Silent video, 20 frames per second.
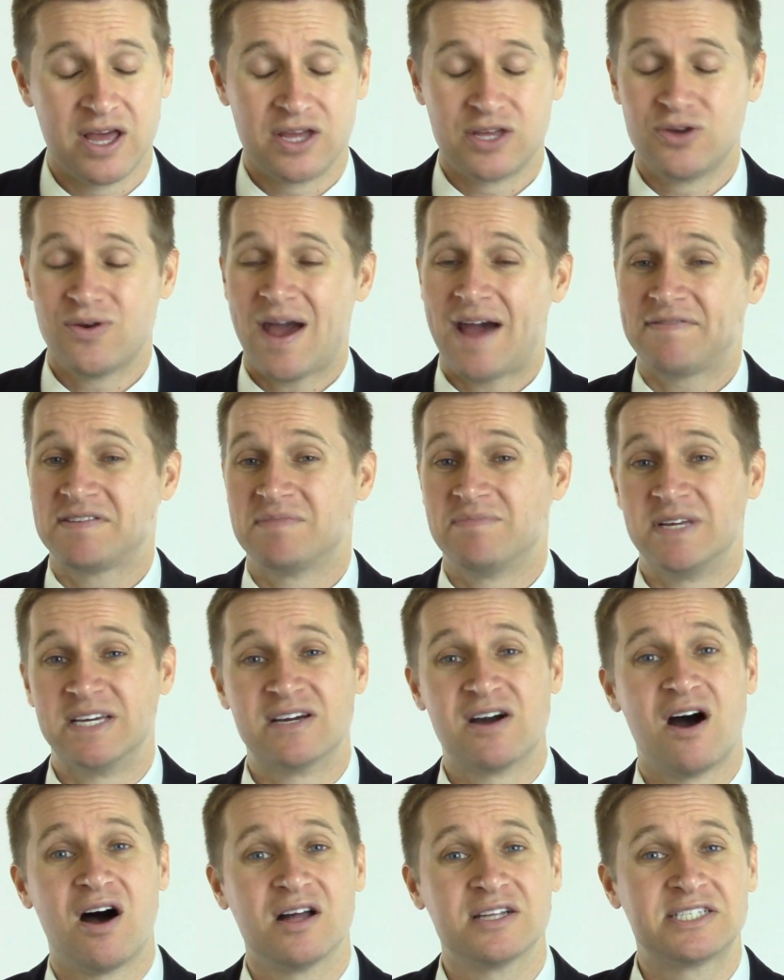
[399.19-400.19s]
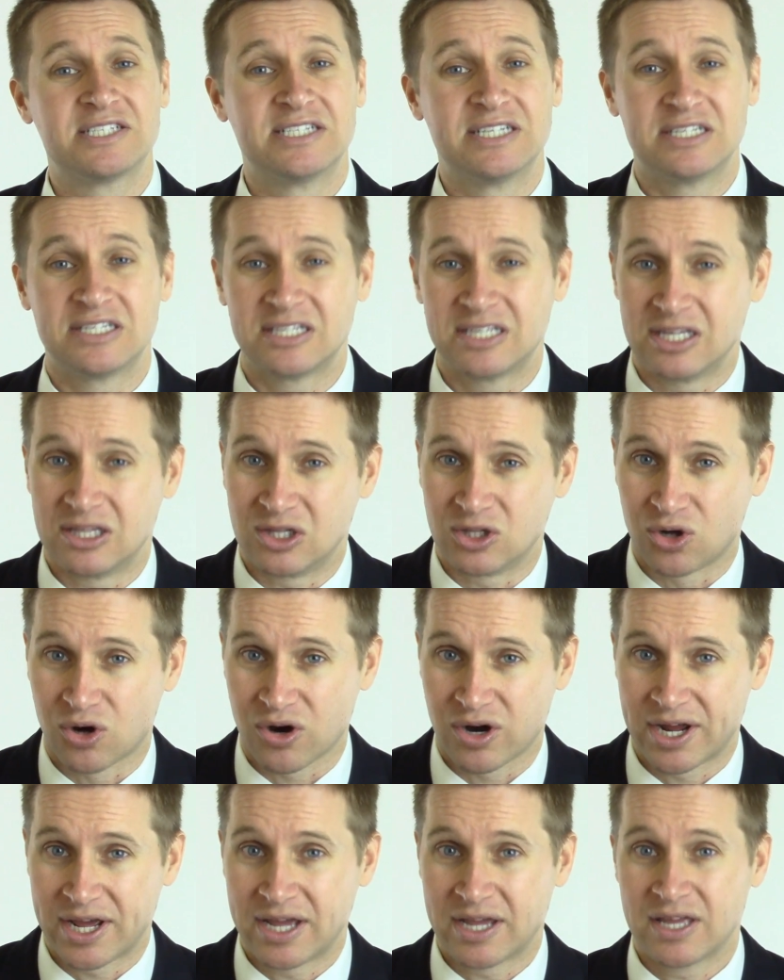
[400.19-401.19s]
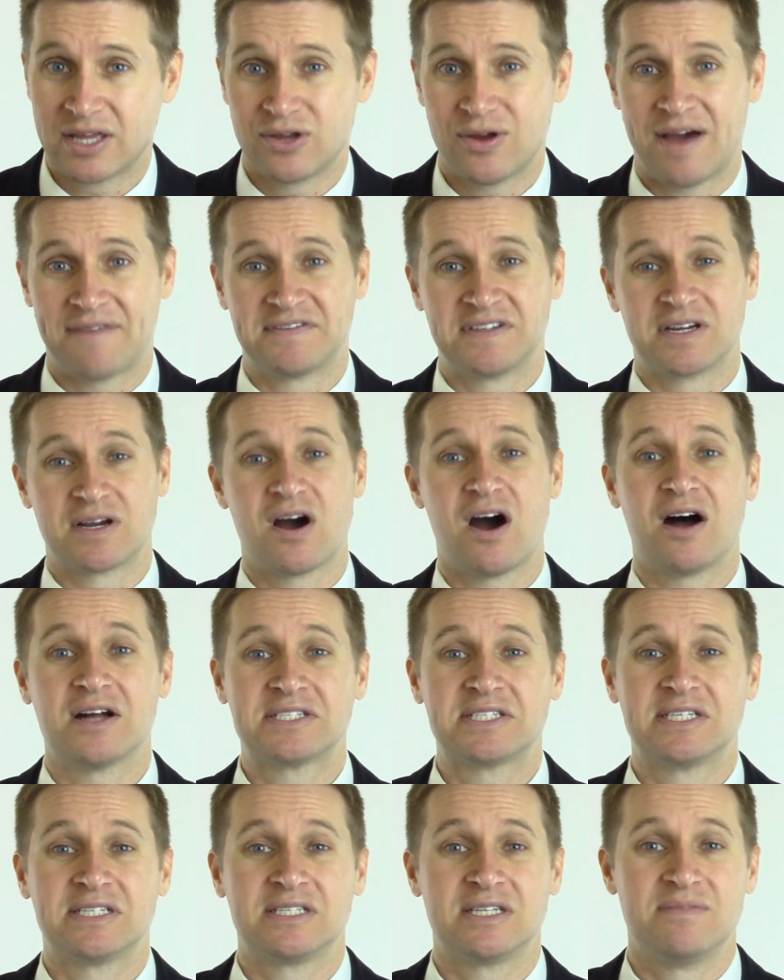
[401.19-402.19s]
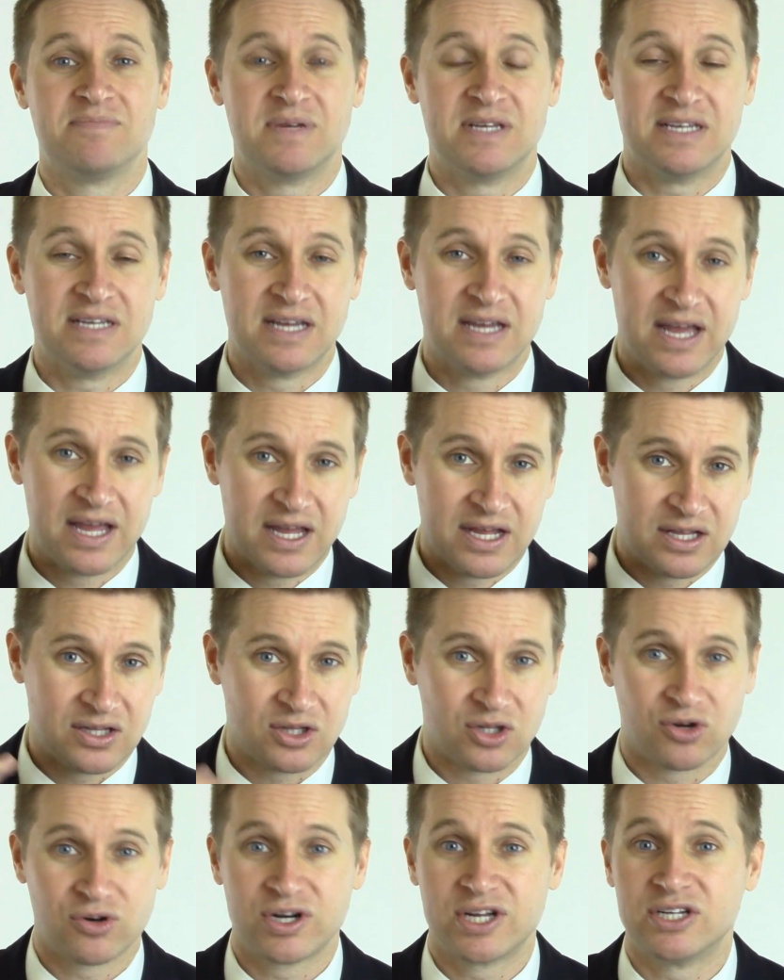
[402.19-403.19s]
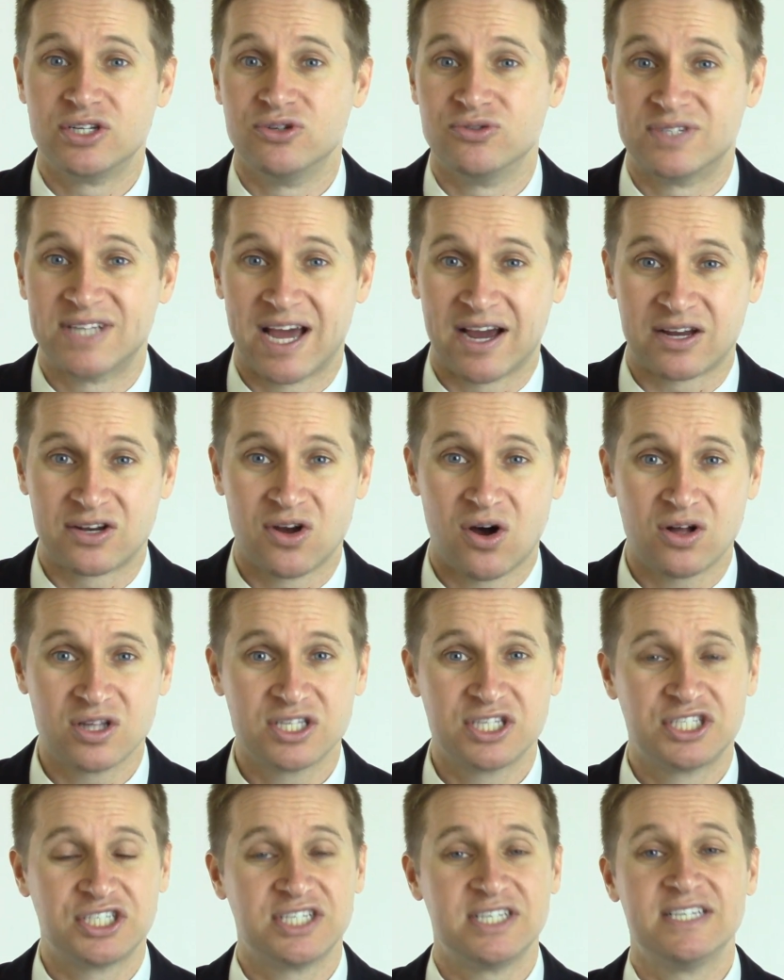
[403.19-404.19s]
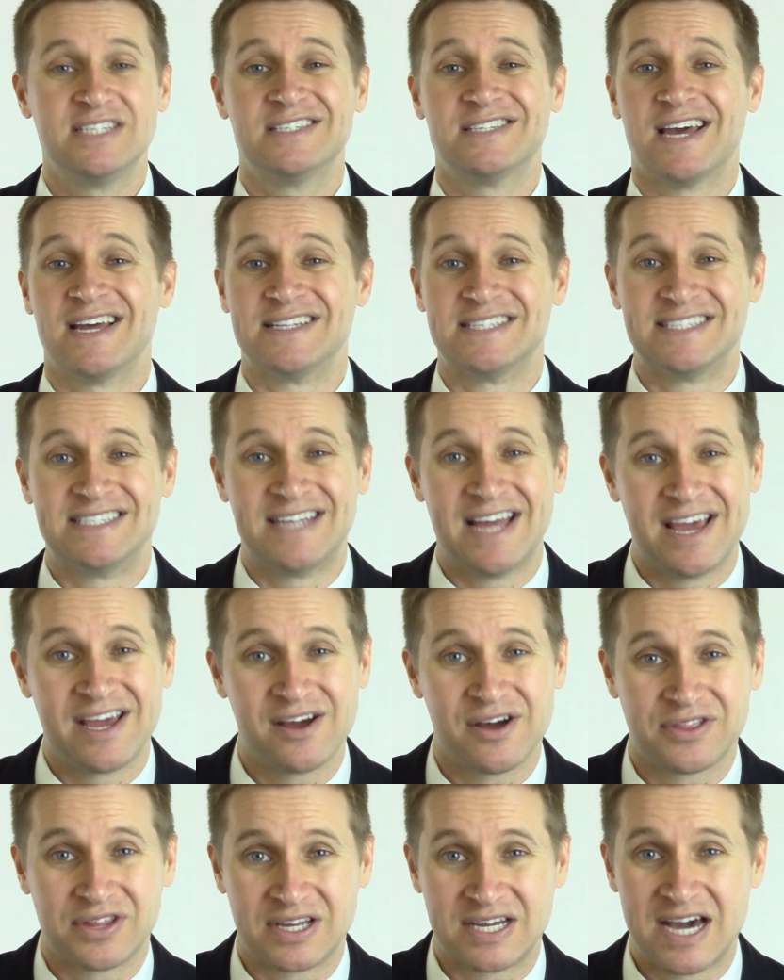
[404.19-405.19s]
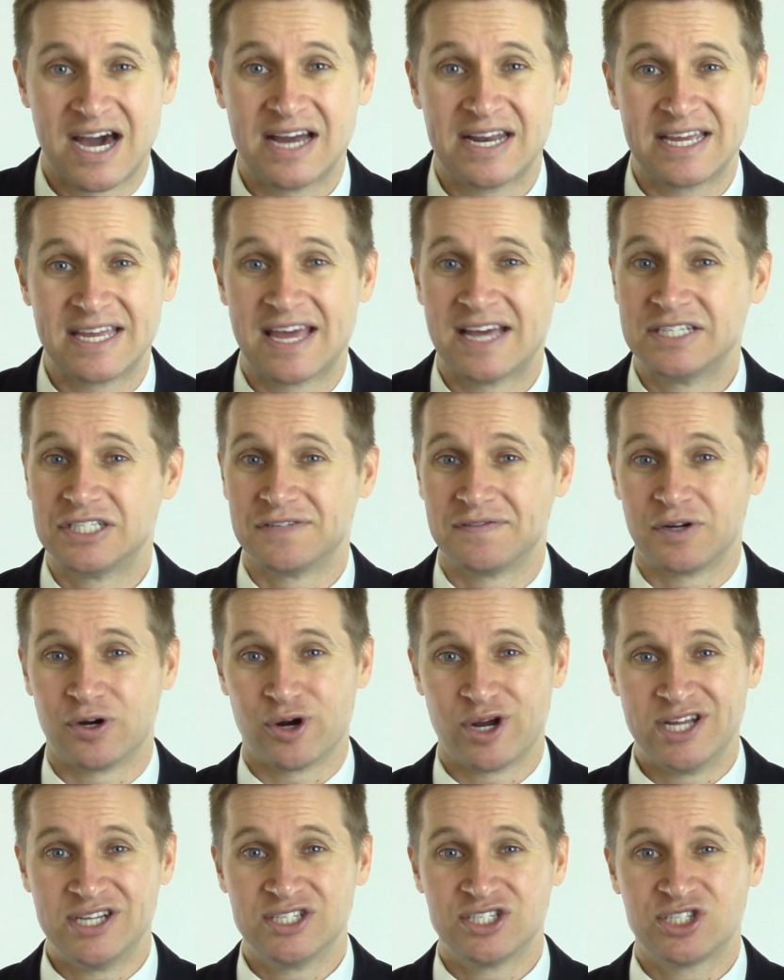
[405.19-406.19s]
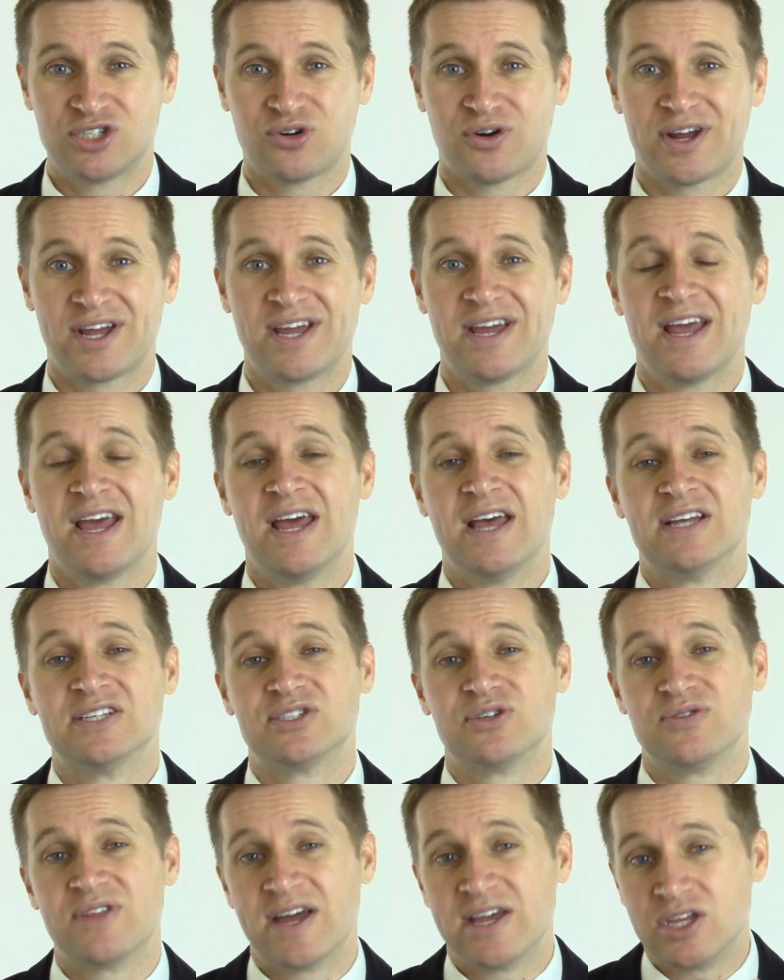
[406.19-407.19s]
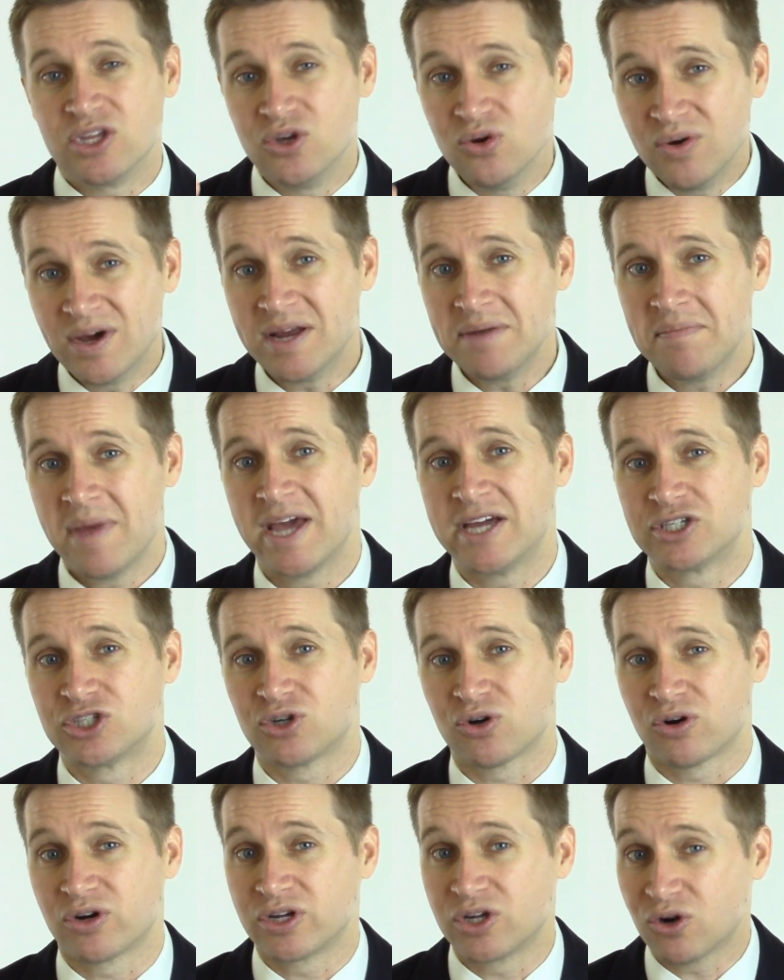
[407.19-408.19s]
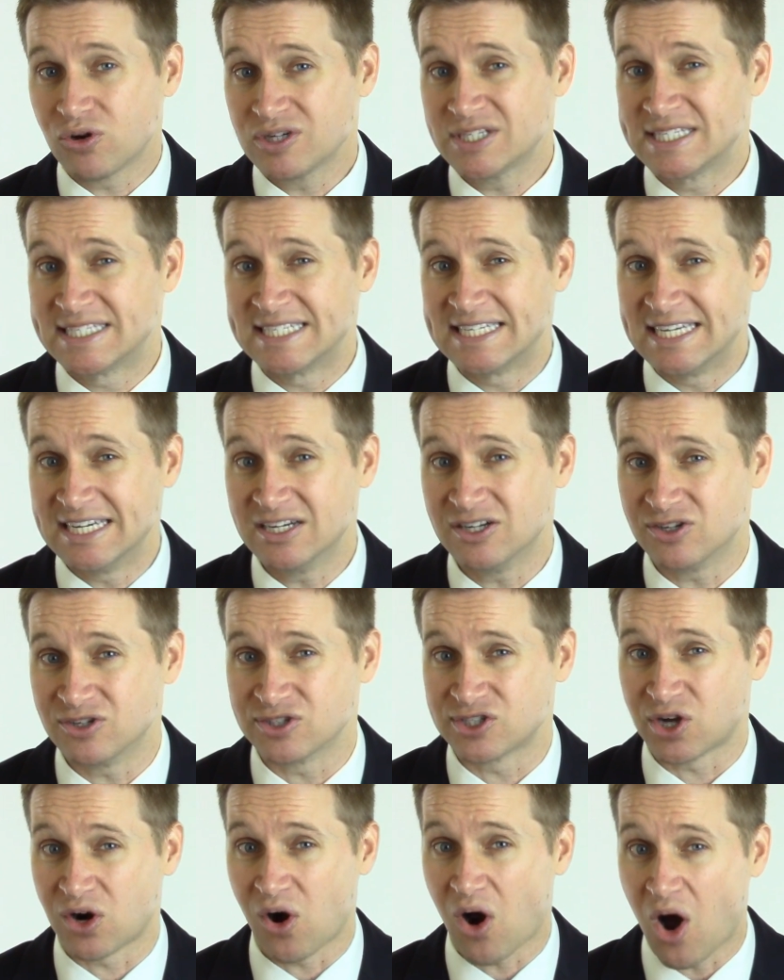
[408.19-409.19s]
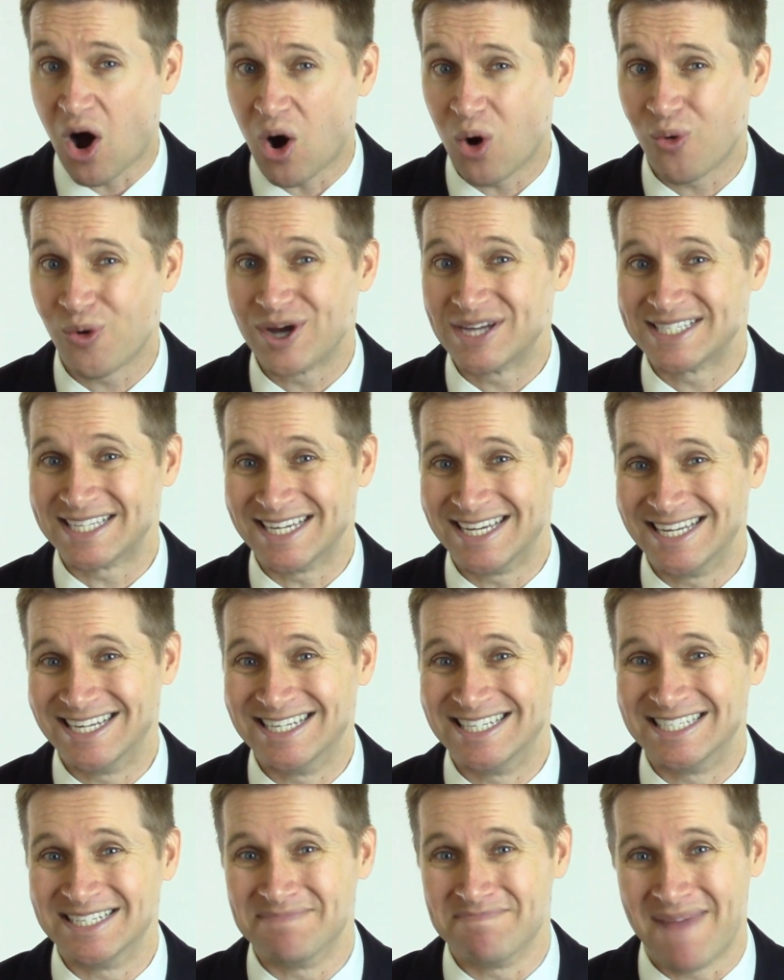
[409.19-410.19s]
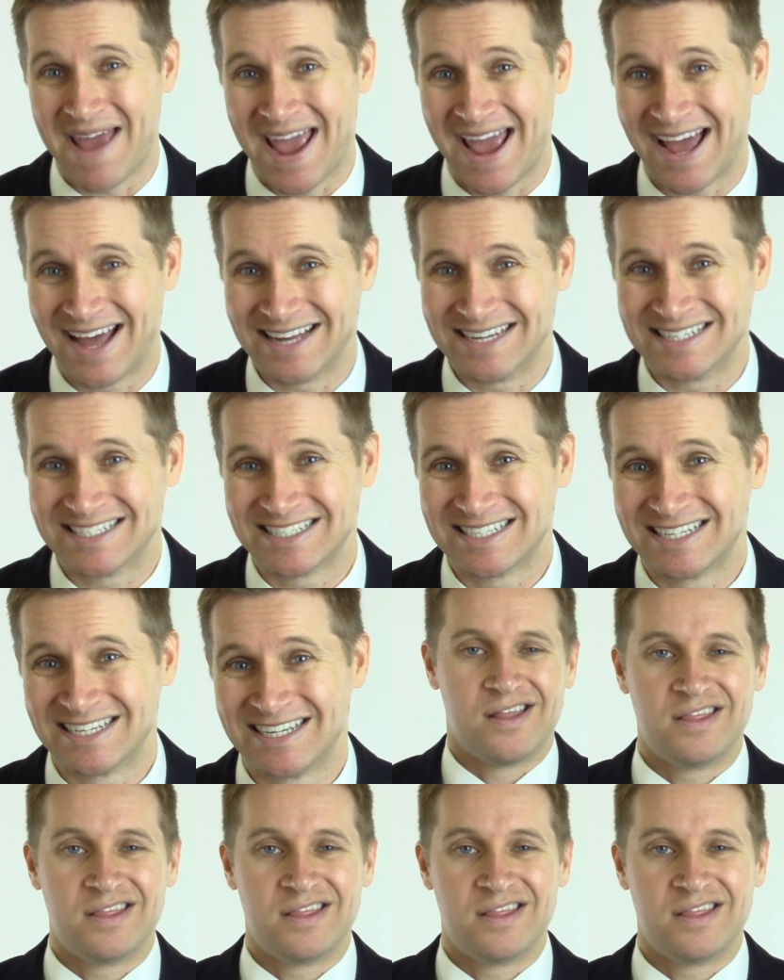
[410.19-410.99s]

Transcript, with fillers: You have to be constantly learning, you have to constantly be learning new technologies and staying on the cutting edge of your industry so that you can make sure your skills are always in demand.